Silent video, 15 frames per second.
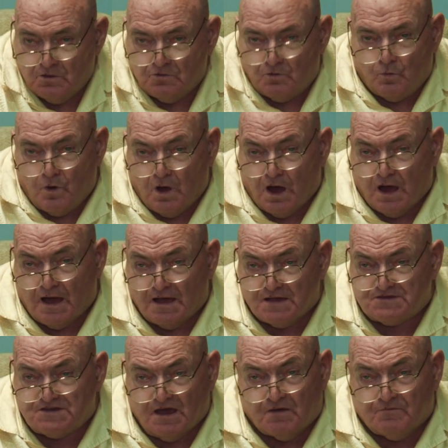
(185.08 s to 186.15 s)
the
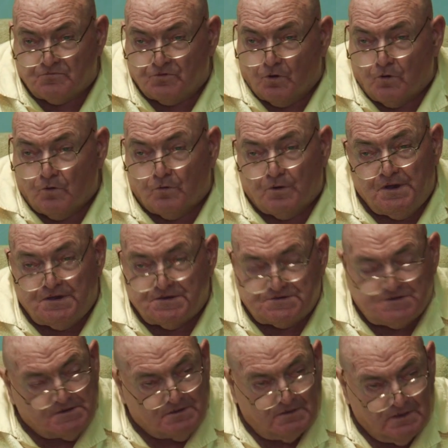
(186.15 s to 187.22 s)
wise have no
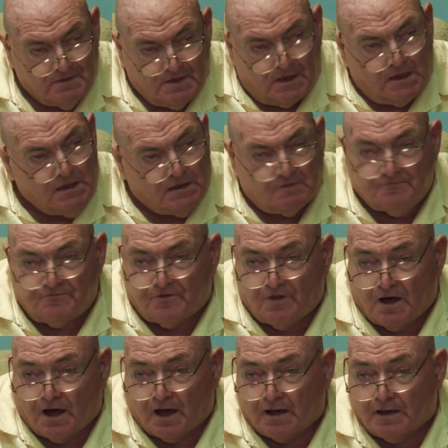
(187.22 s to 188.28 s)
reason that he can
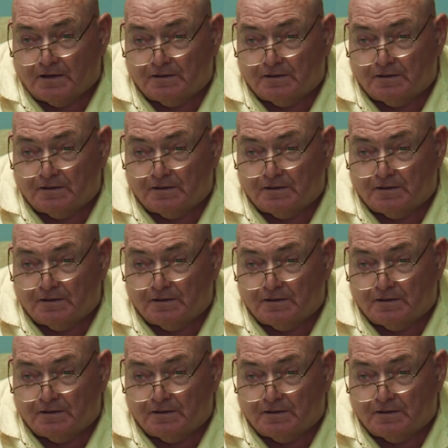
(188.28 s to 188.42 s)
fly.